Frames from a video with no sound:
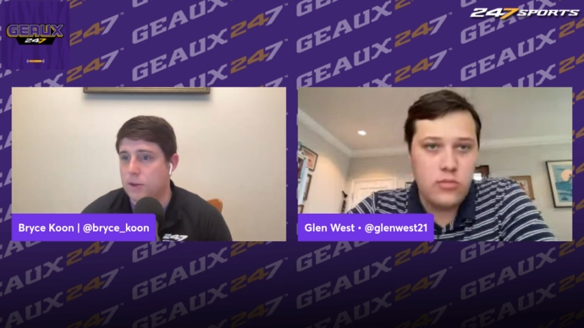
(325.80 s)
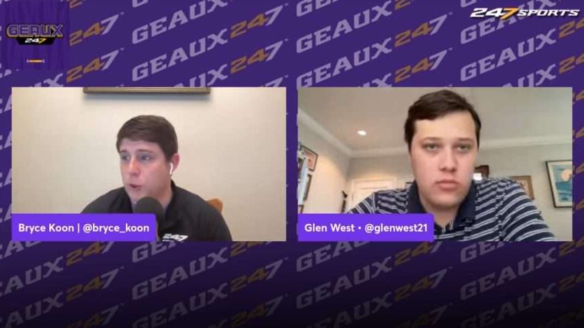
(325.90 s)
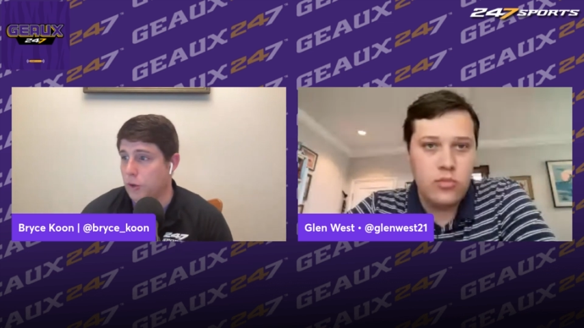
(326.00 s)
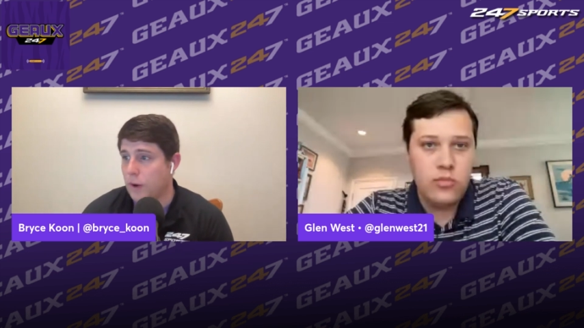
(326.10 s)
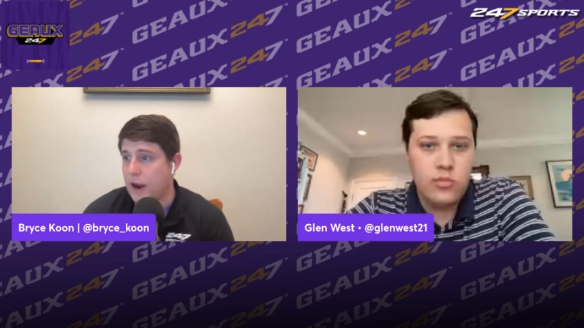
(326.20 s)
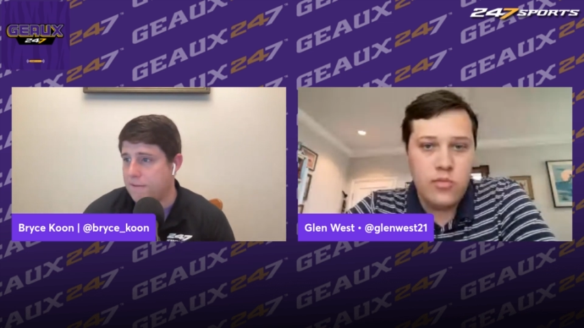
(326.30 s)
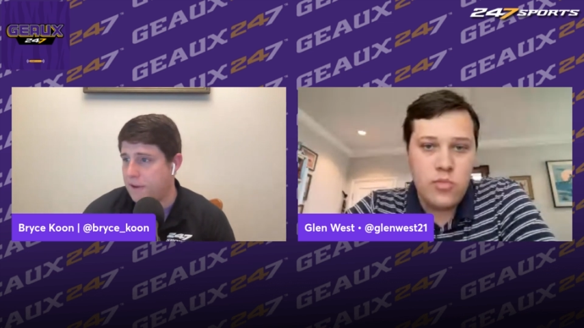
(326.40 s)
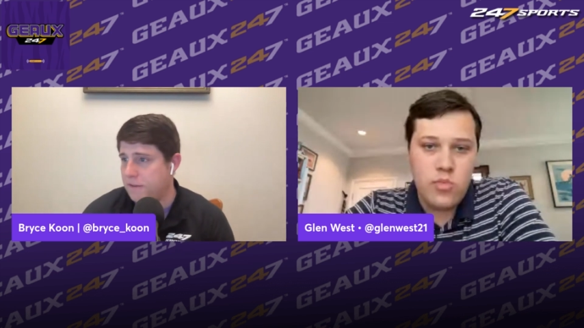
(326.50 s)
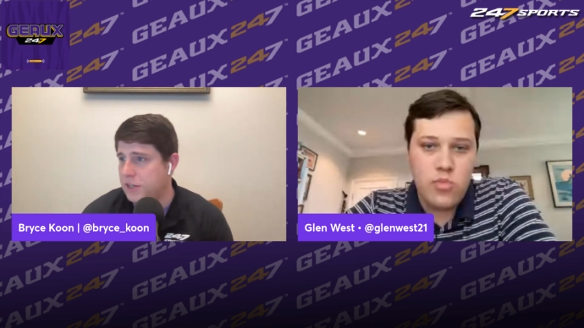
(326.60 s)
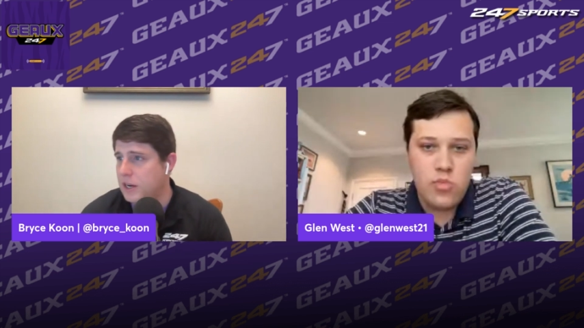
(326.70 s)
Speaker 1: Jordan Wright,
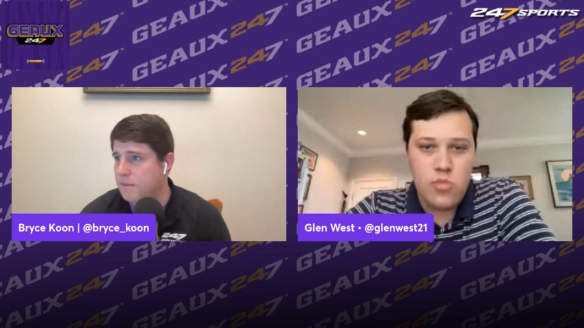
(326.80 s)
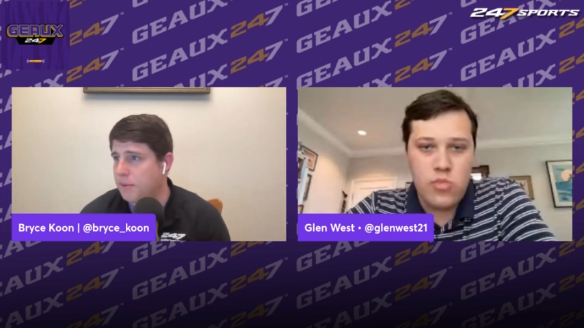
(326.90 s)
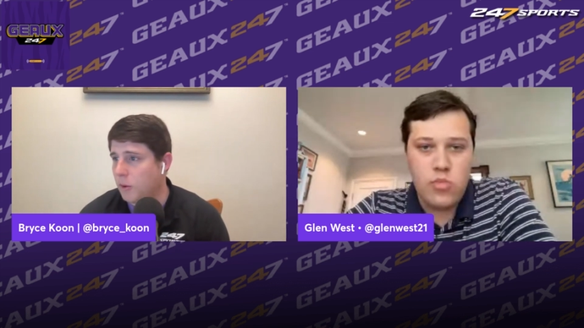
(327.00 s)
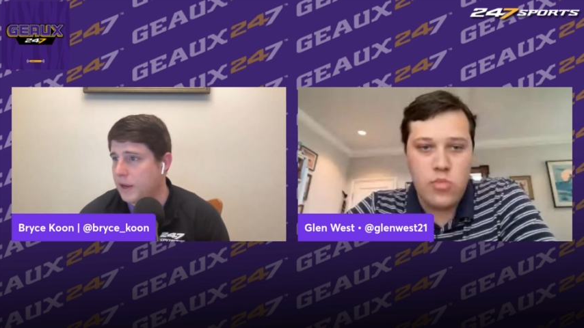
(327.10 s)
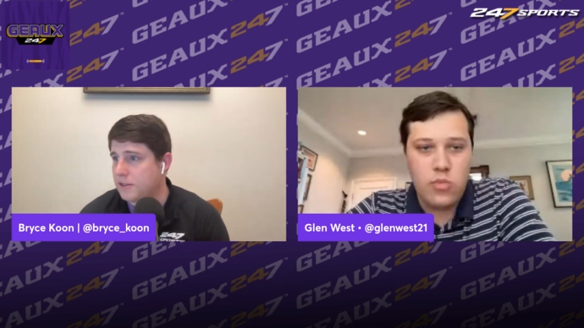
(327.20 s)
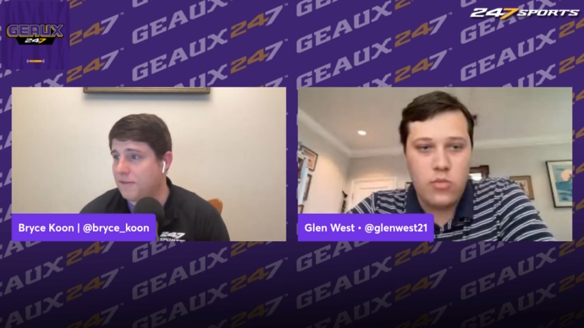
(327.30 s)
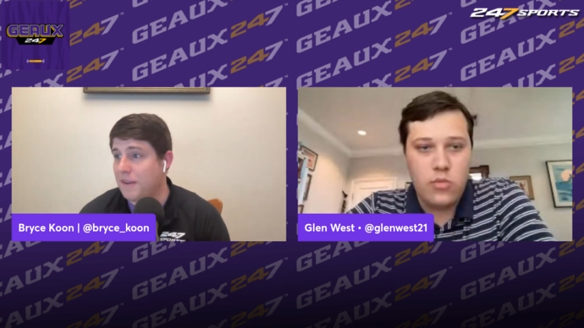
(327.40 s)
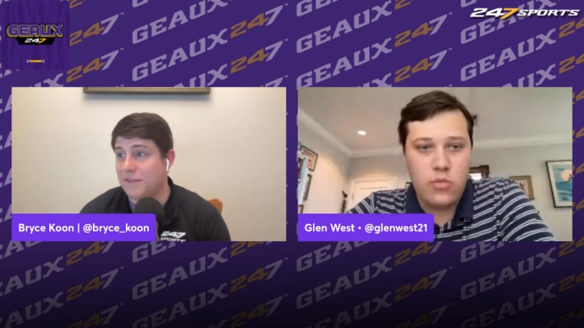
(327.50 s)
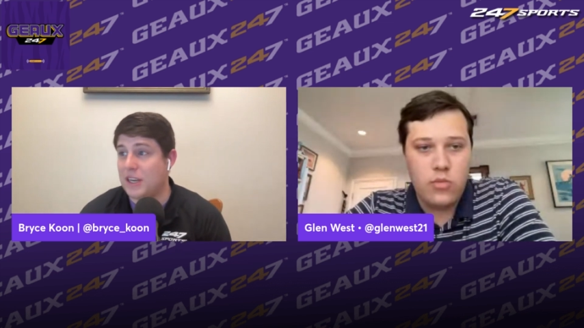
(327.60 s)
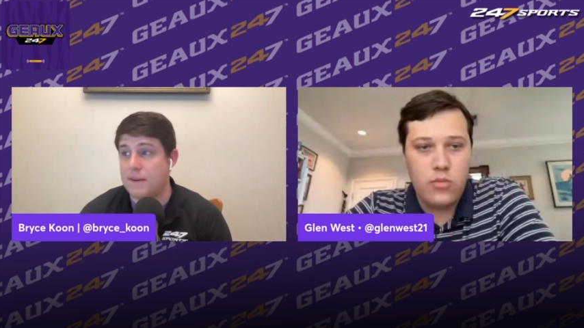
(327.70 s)
15 points,
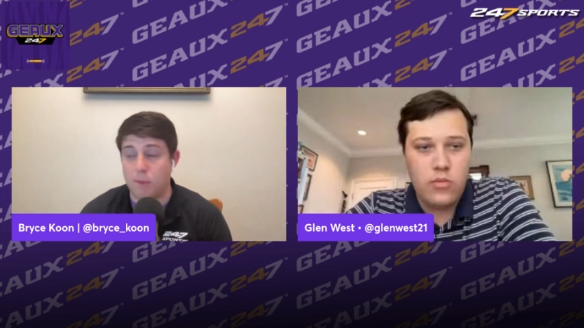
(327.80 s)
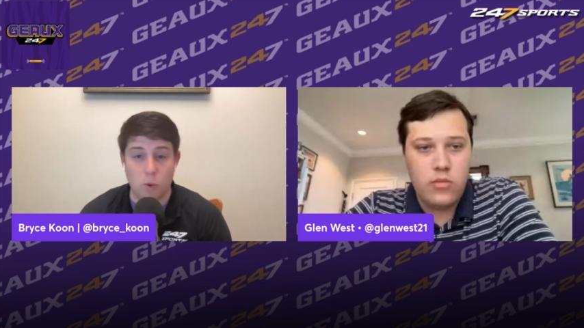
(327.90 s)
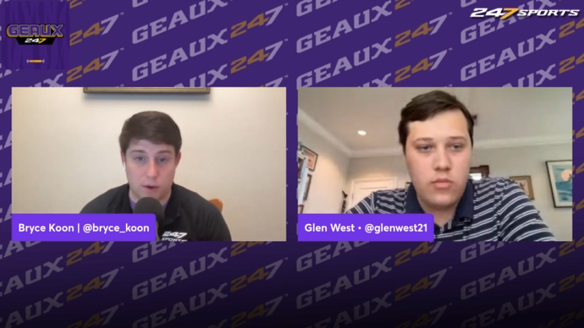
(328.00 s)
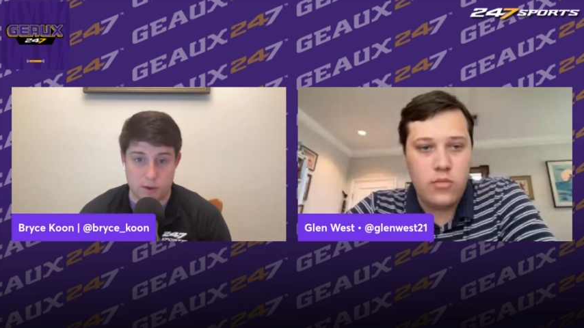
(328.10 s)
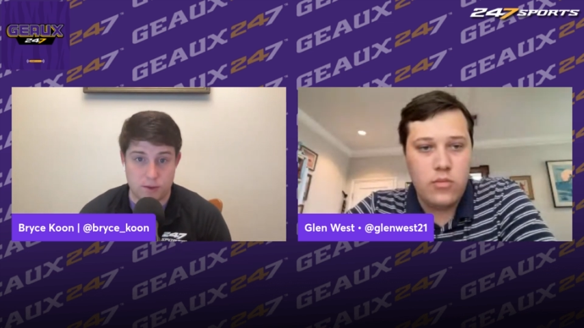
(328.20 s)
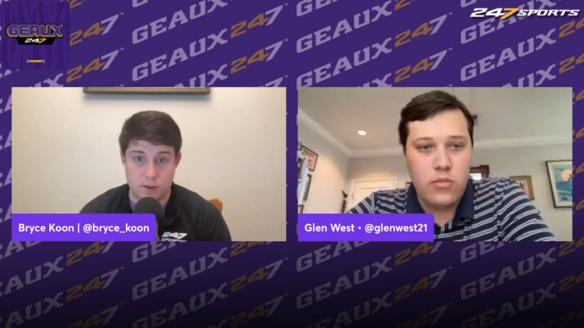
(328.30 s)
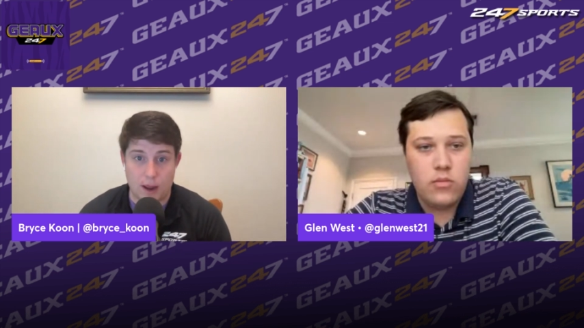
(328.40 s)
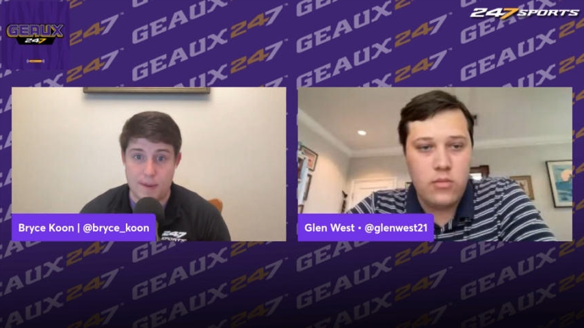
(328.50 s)
15 boards.